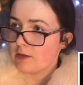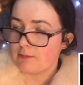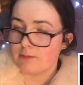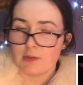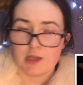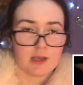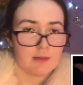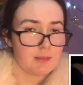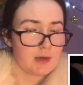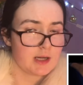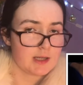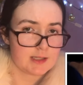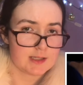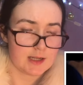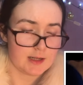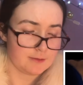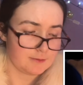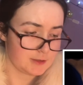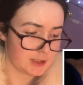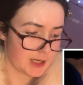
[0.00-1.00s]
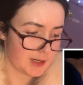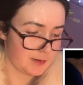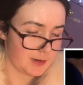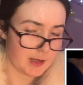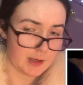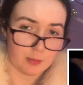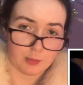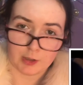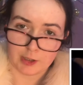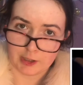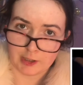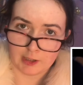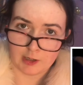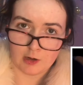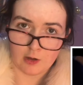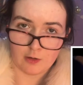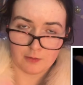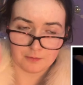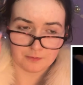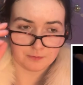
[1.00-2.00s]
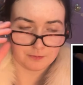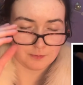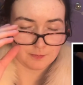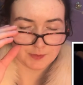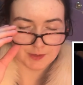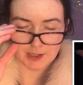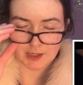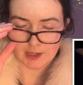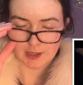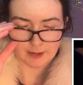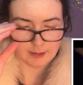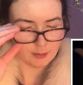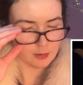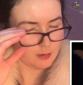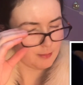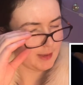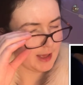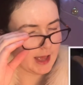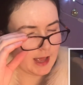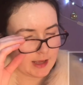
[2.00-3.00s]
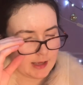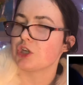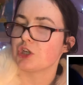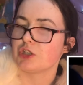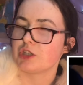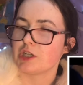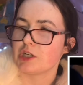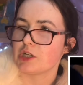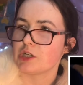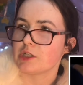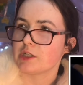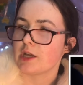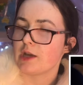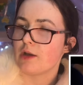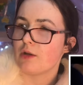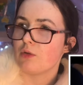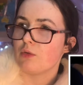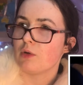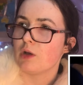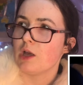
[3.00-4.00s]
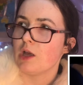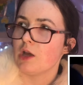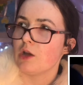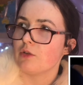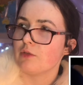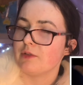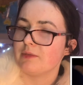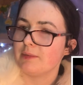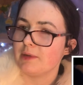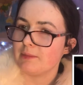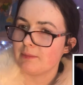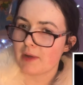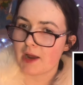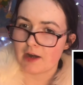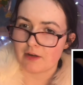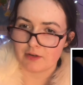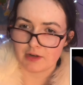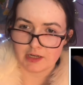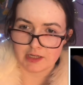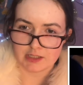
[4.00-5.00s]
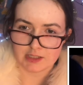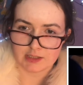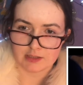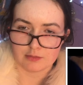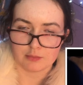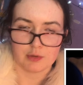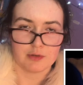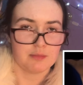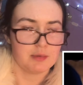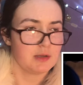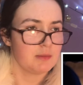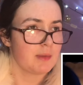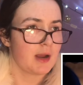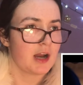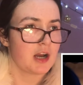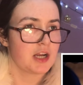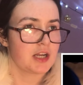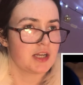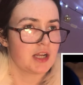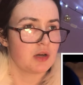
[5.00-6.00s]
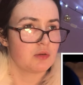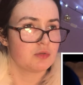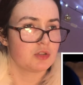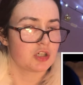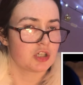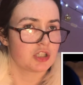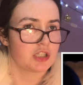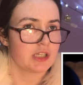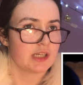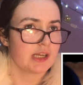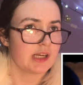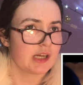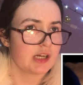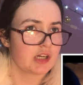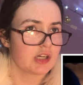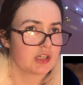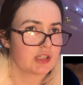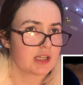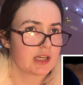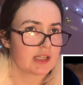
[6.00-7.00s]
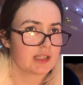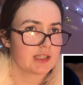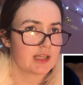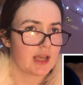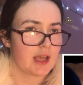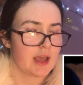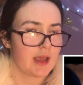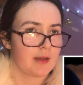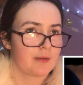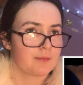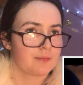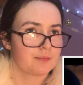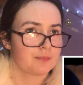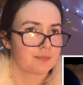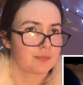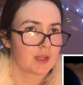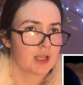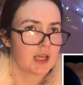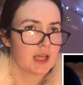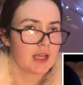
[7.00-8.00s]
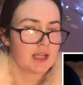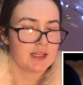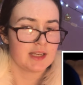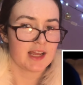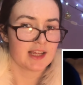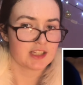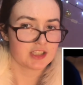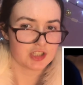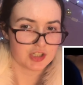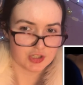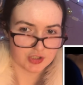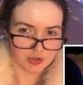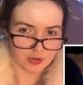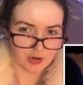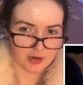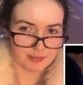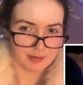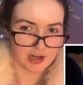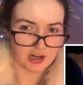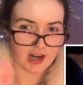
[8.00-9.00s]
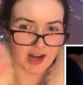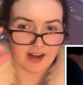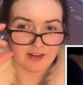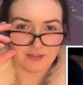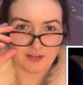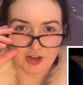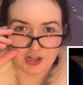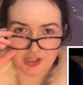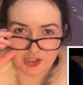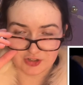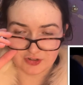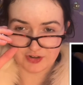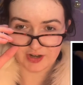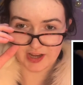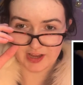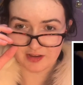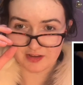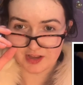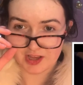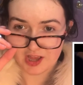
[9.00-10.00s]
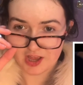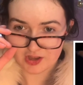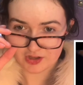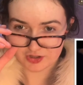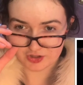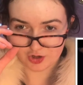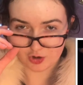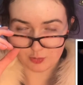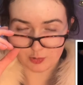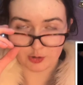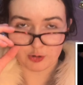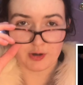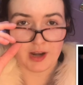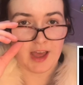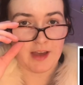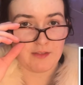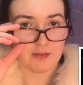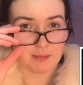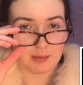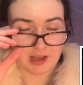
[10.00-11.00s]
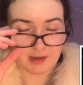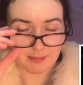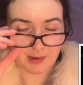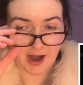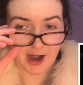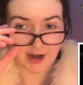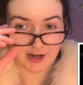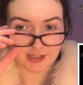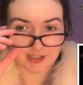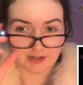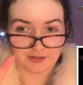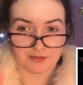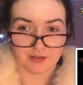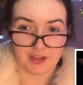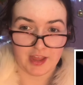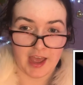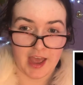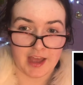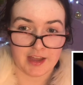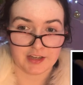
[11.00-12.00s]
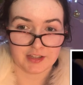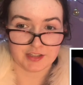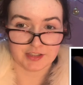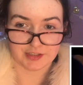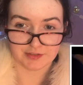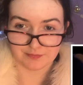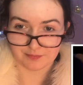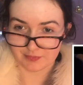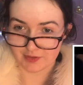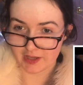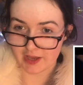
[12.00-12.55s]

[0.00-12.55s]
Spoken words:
Me and myself, Jerry, we're in love. You know, back 30 years now. We've been married. We've been married now 30 years, I say. Next year is going to be our anniversary, so we're going to have a big party for that.